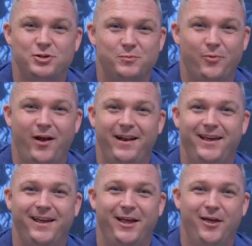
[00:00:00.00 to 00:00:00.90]

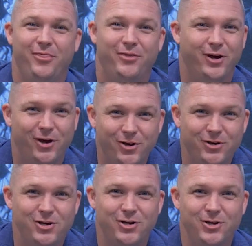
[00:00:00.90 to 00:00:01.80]
spreading the
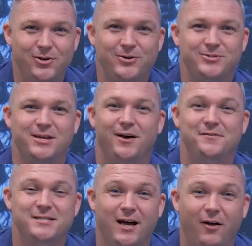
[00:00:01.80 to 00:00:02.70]
good news
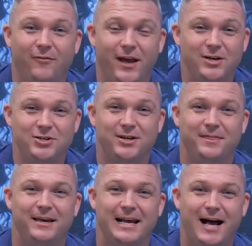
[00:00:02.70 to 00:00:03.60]
of
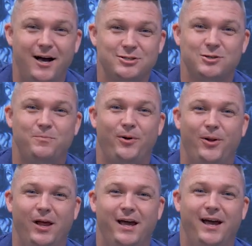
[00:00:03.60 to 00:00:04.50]
salvation, the
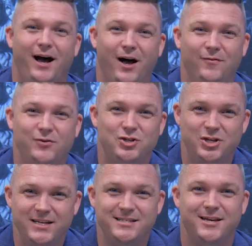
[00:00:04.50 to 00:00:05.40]
gospel of
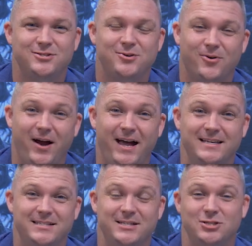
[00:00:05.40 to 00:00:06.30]
Jesus
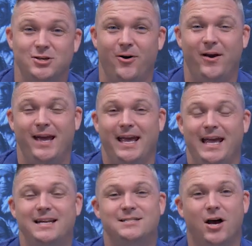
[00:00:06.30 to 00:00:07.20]
Christ. And so
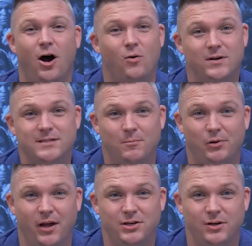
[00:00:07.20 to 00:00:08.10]
it is always a
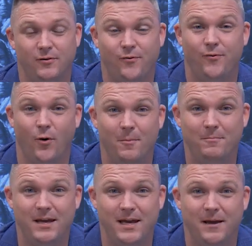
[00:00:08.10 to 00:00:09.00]
pleasure for
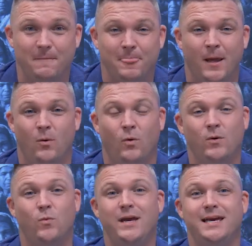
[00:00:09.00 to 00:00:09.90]
me
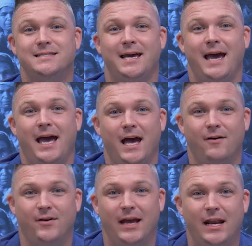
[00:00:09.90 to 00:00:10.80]
when we get to
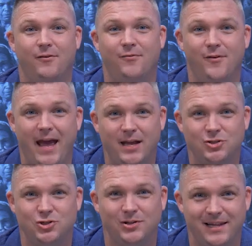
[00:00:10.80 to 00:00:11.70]
have an
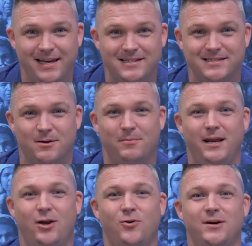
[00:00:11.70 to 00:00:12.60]
evangelist,
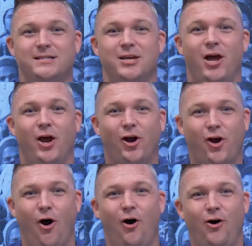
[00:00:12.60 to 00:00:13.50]
somebody who is
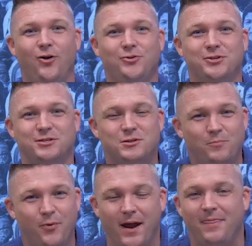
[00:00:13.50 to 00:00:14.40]
called to
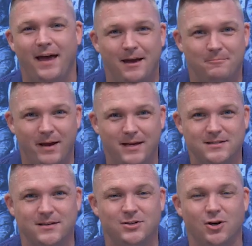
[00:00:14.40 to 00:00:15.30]
spread that message